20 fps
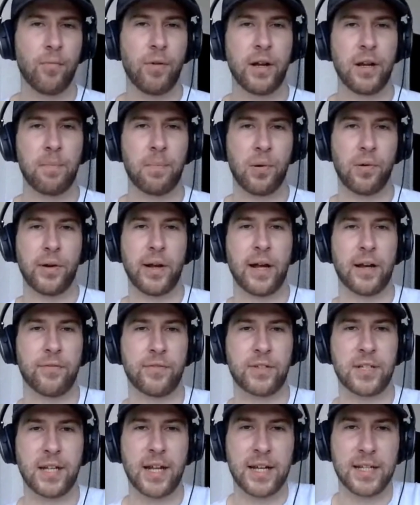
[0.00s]
when he pulled out
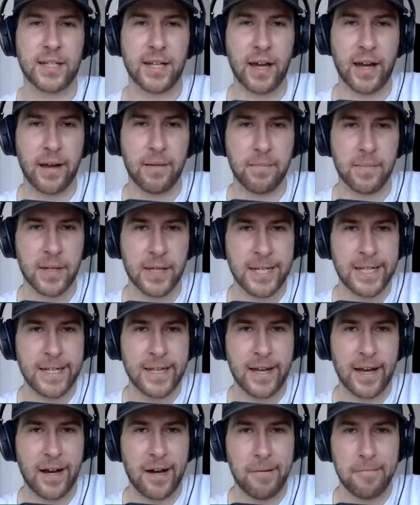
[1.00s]
of today's game
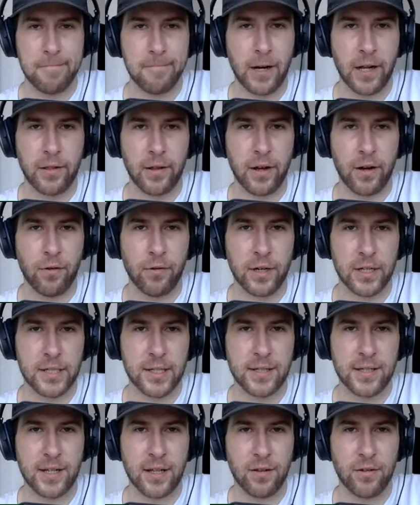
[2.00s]
um, with illness
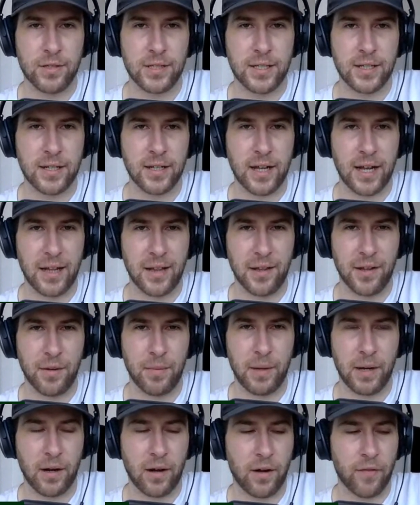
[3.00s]
because he looked a, a,
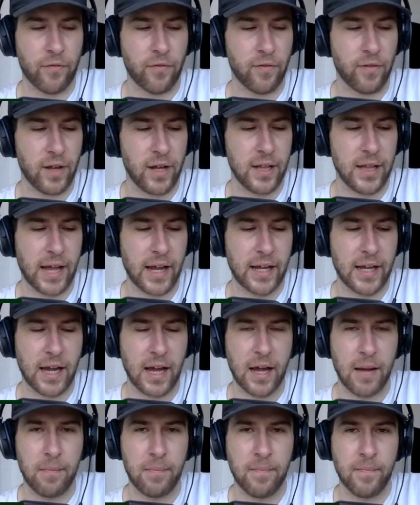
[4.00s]
little bit off in that
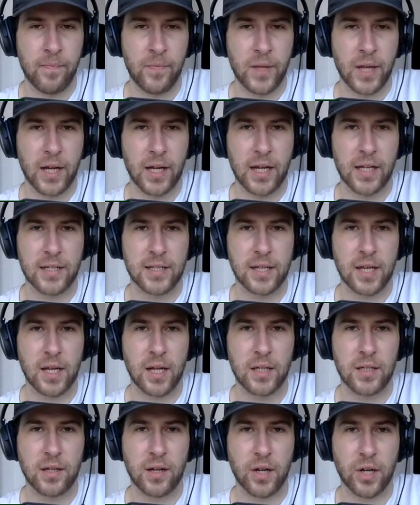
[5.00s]
game against San
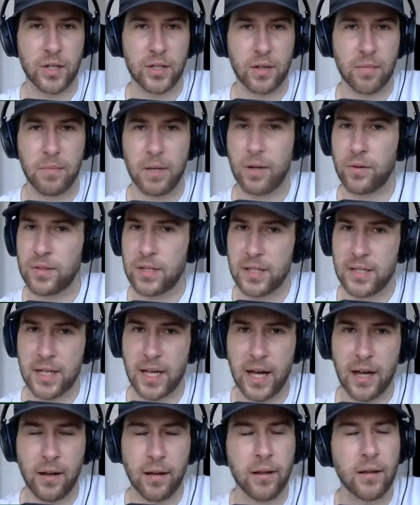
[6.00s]
Antonio. So Middleton's
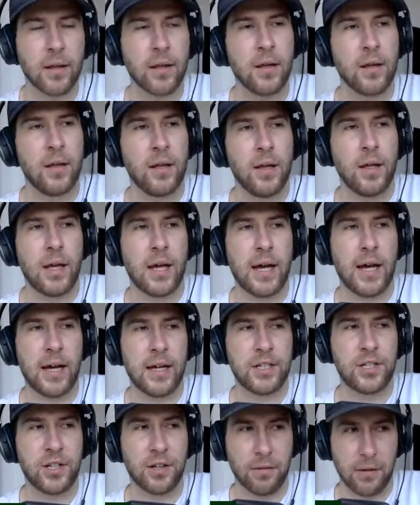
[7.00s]
out.
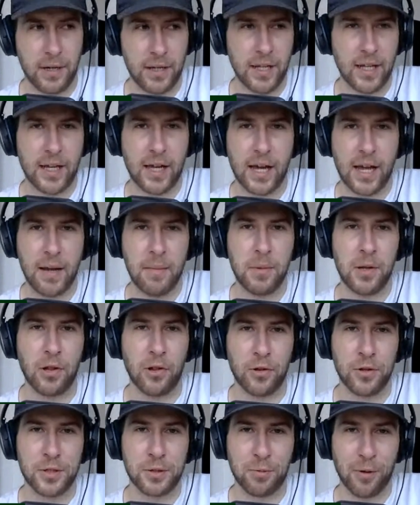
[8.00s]
Uh, during the game,
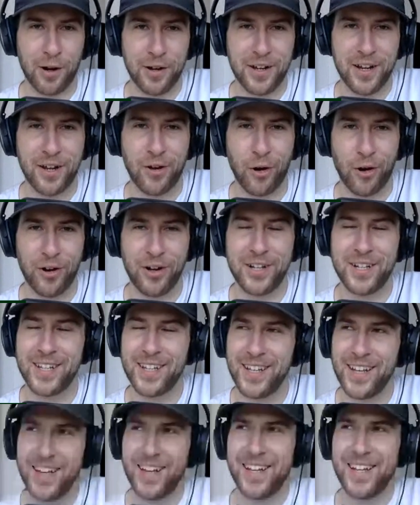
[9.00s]
you lose Rodney Hood
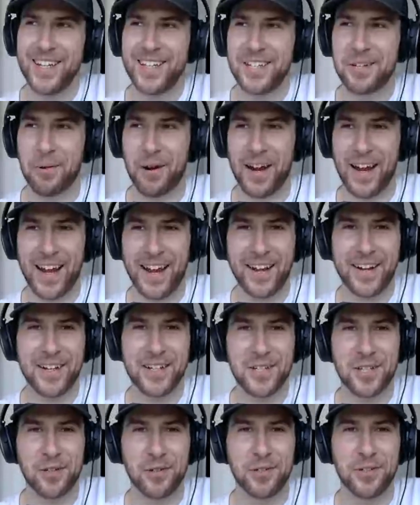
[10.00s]
to a hand
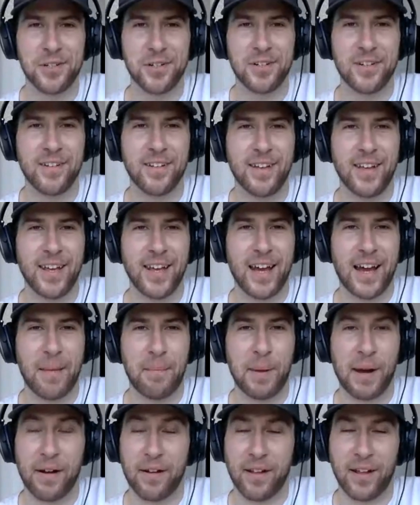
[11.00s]
contusion.
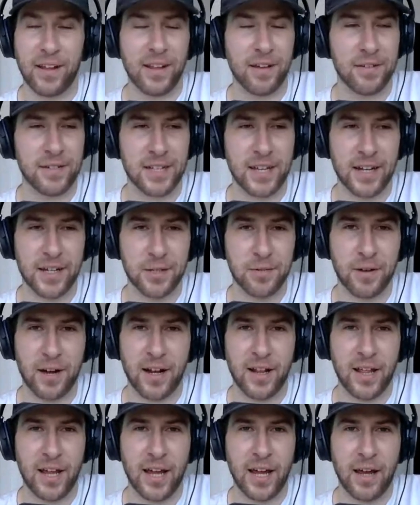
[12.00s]
apparently, there was an x
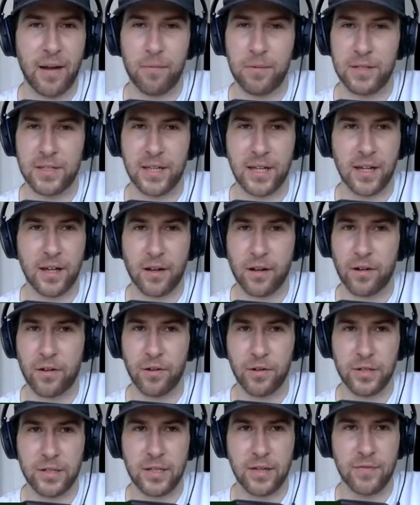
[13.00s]
ray there, it was
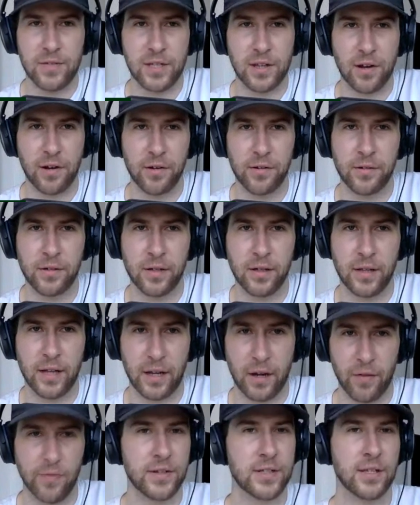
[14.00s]
inconclusive. So
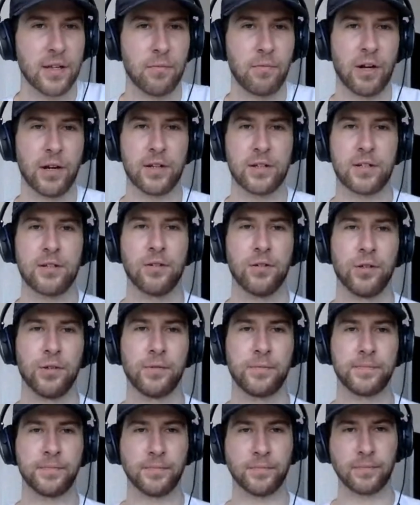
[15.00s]
they obviously wanted
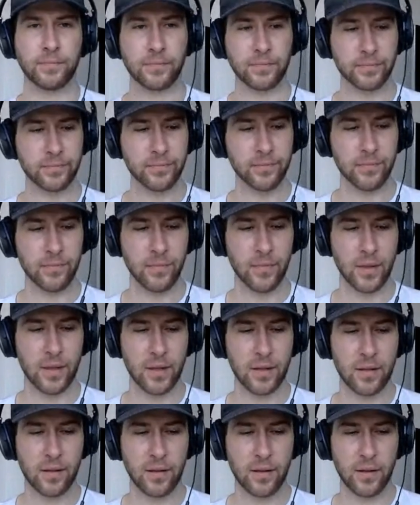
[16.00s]
to
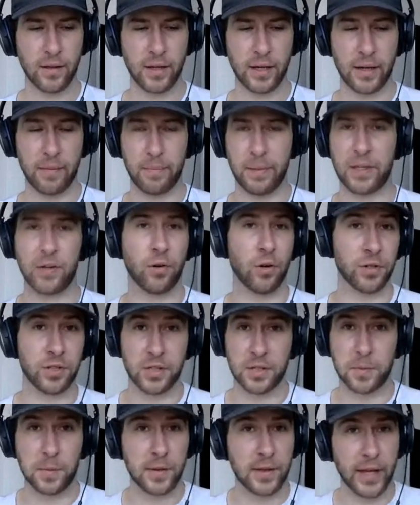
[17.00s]
uh, be
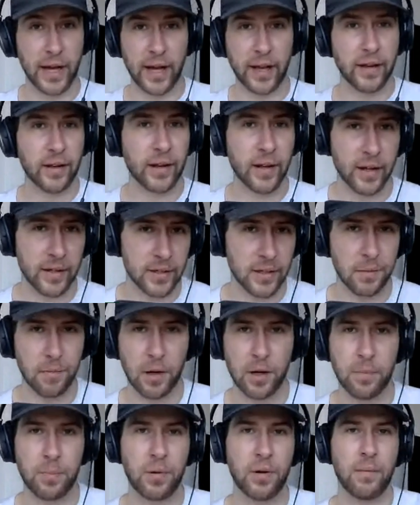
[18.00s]
cautious with that and didn't
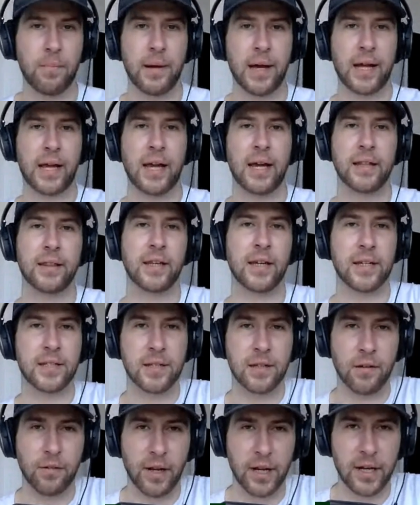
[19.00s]
want to put him back out there.
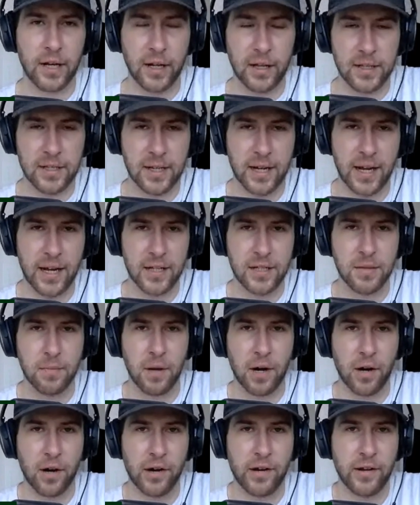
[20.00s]
So they'll get another scan
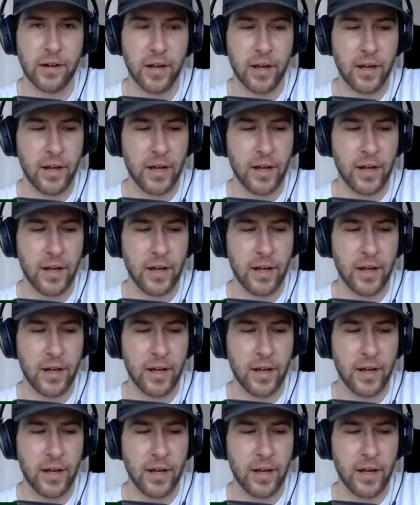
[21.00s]
tomorrow.